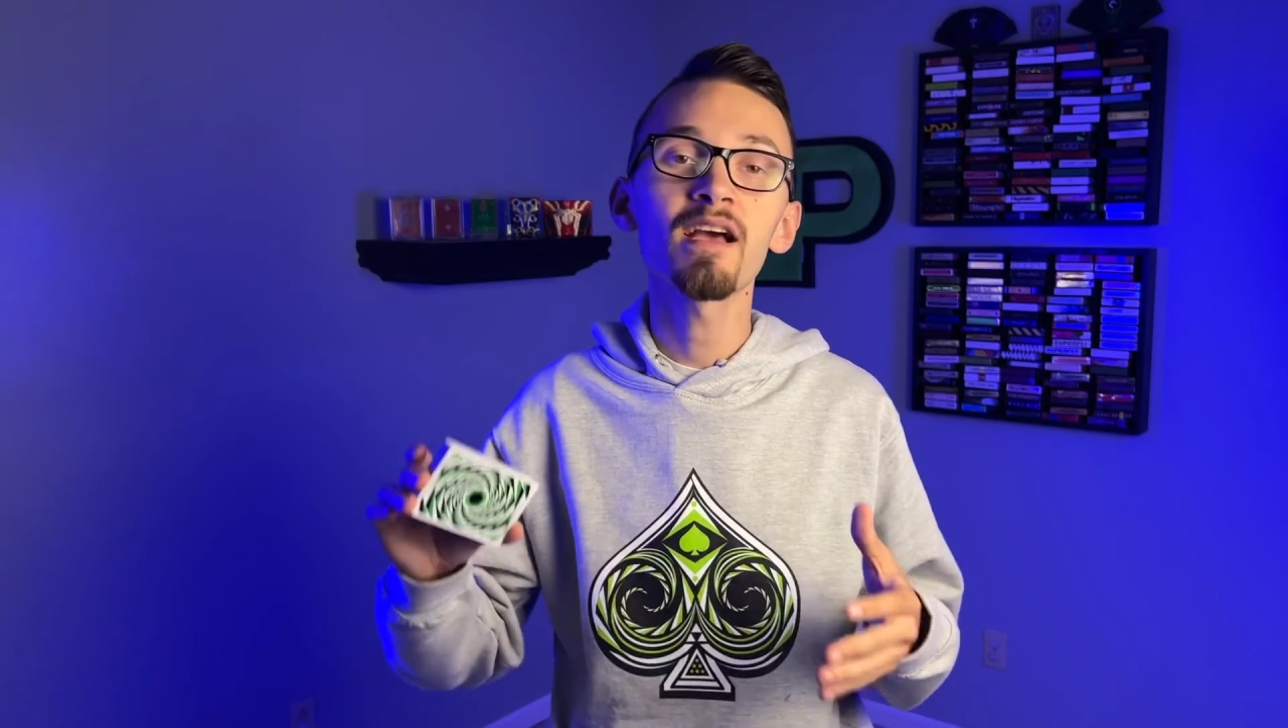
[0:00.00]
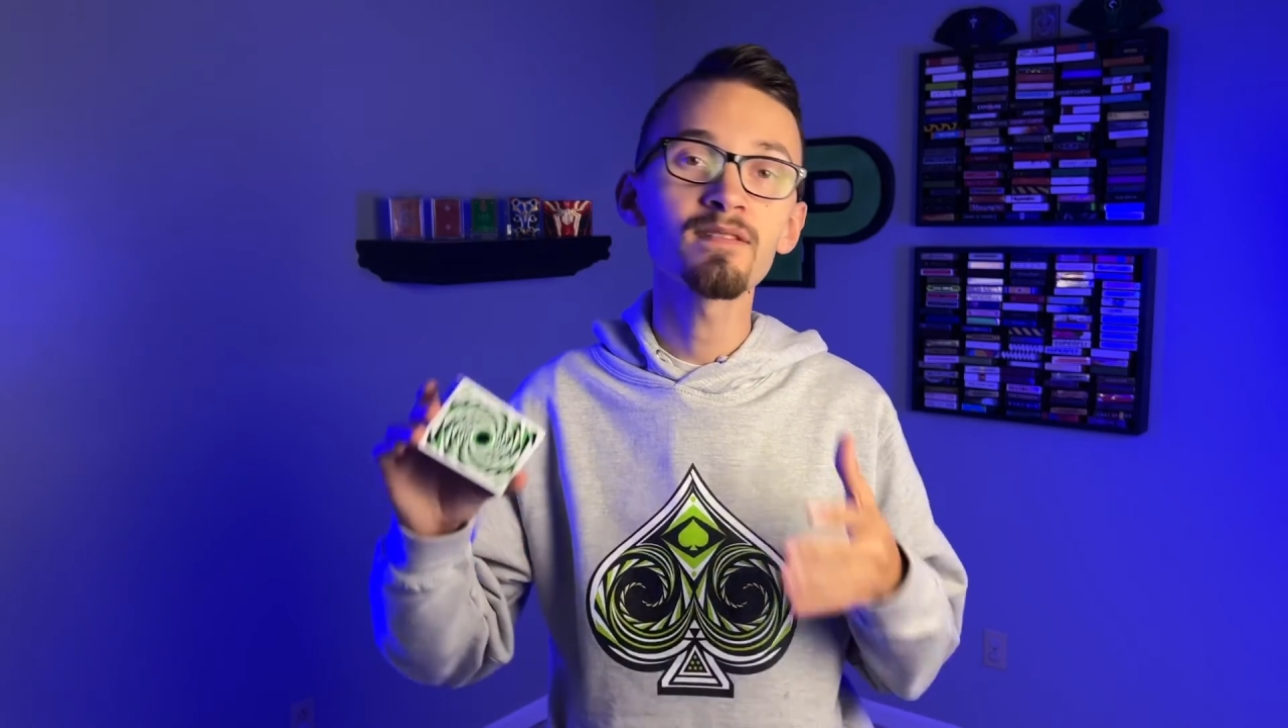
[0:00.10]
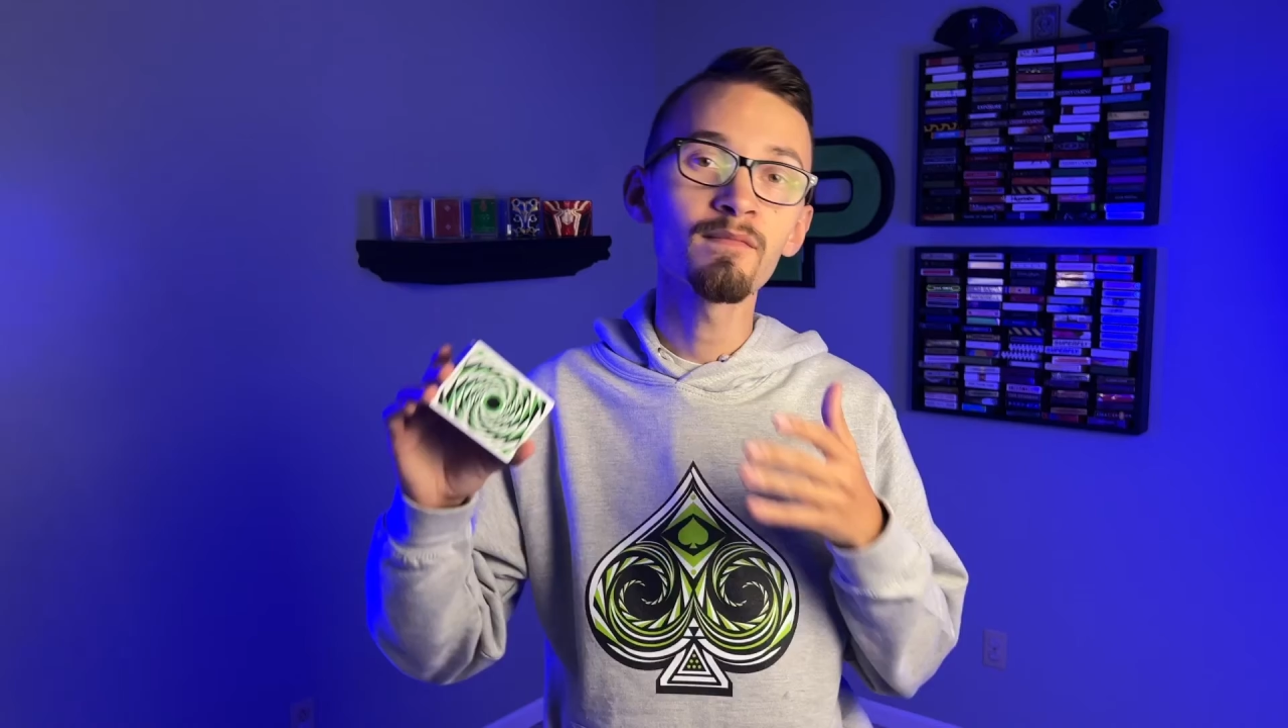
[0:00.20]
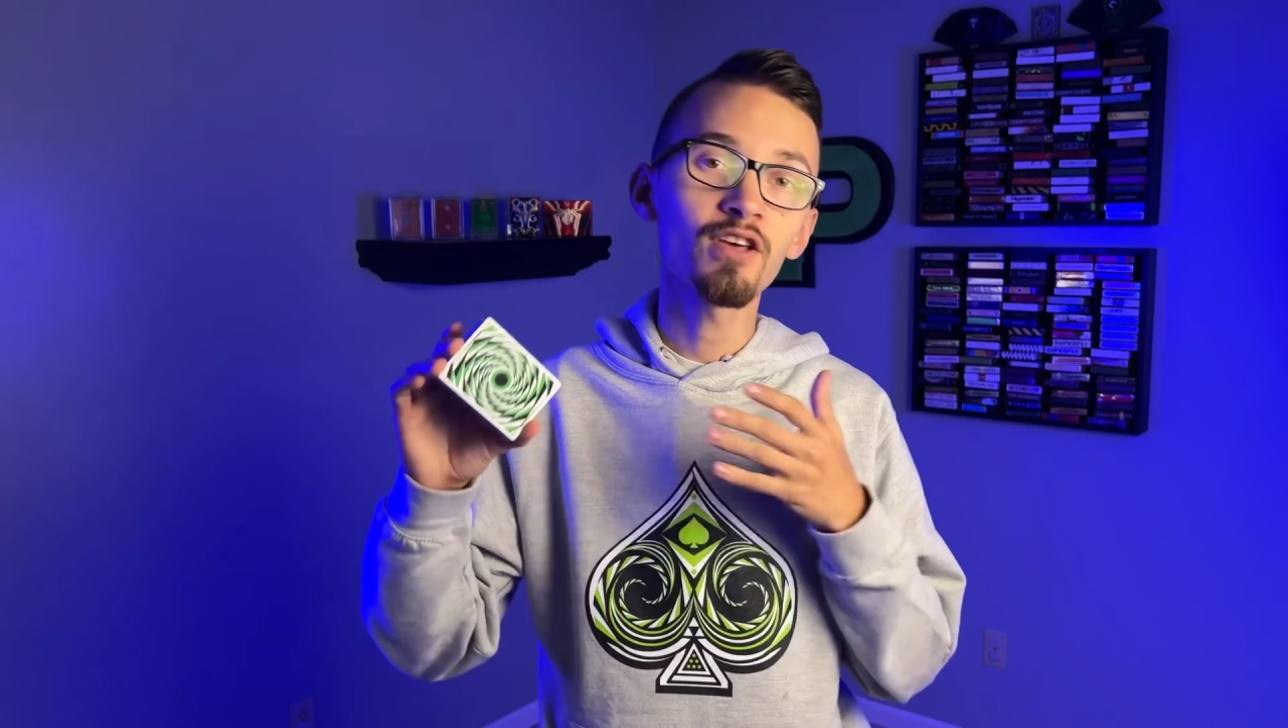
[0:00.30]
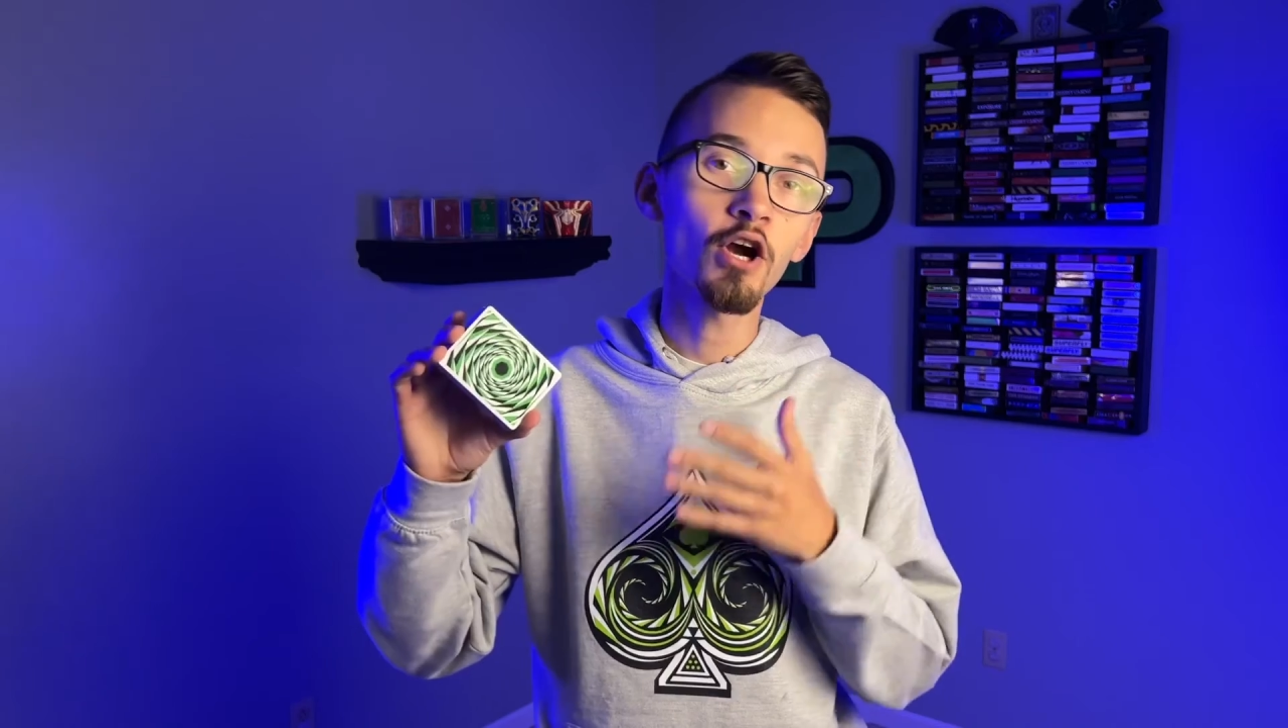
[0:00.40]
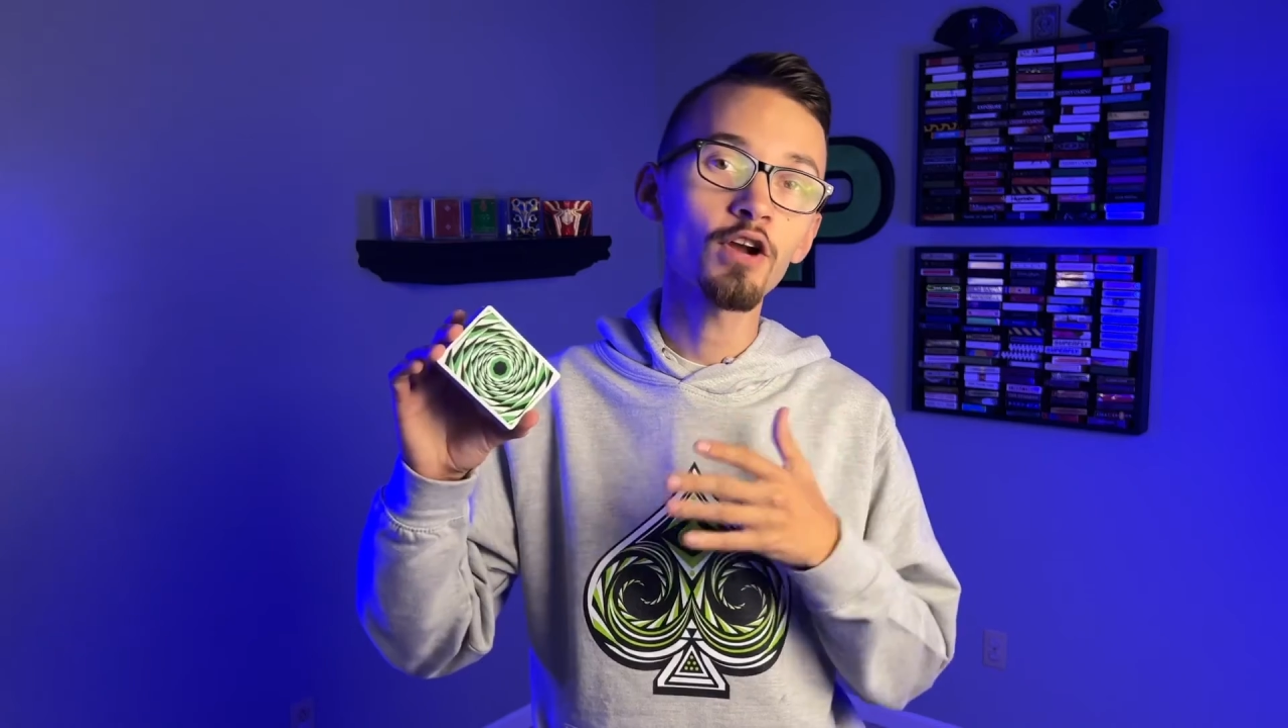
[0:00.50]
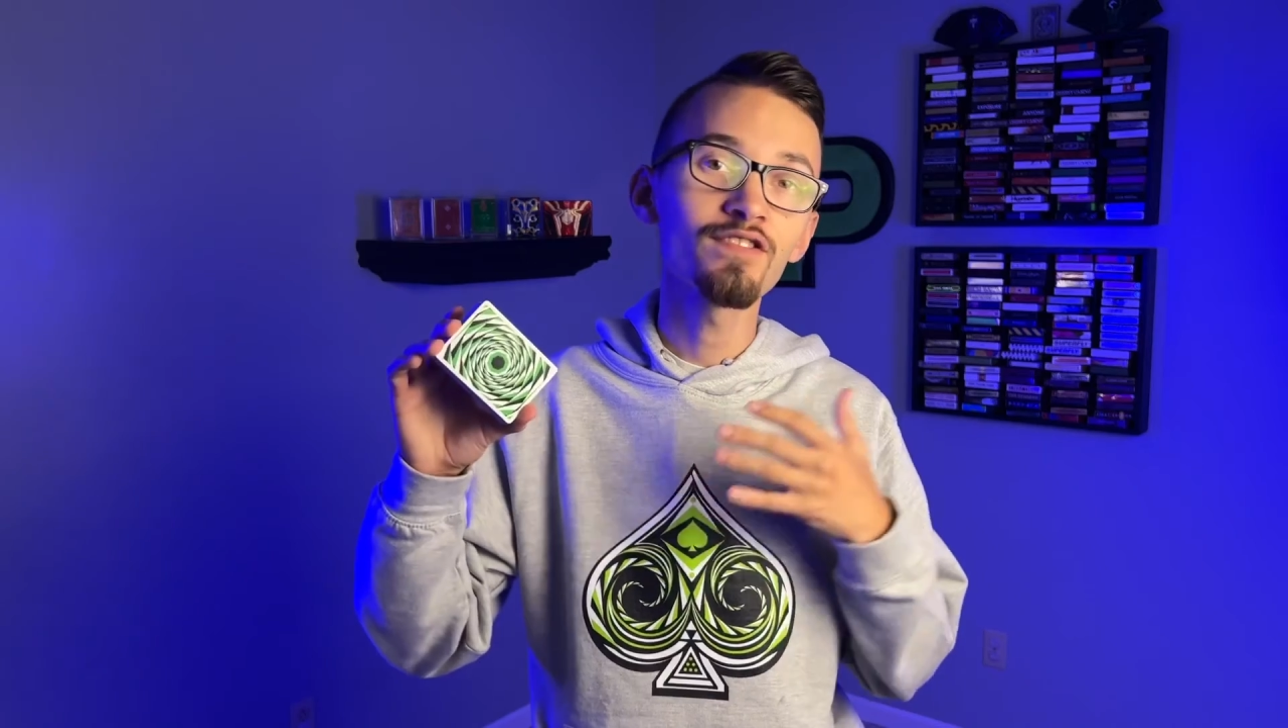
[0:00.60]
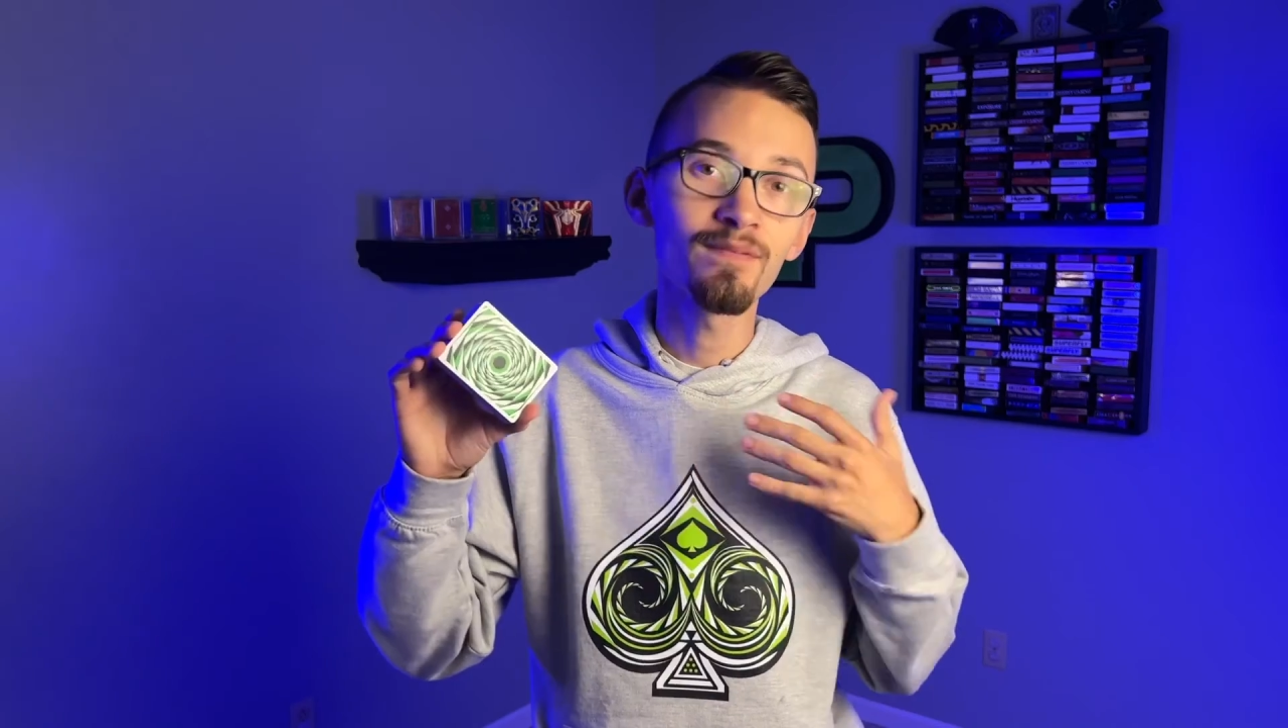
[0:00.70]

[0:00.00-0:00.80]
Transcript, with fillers: up some of the cards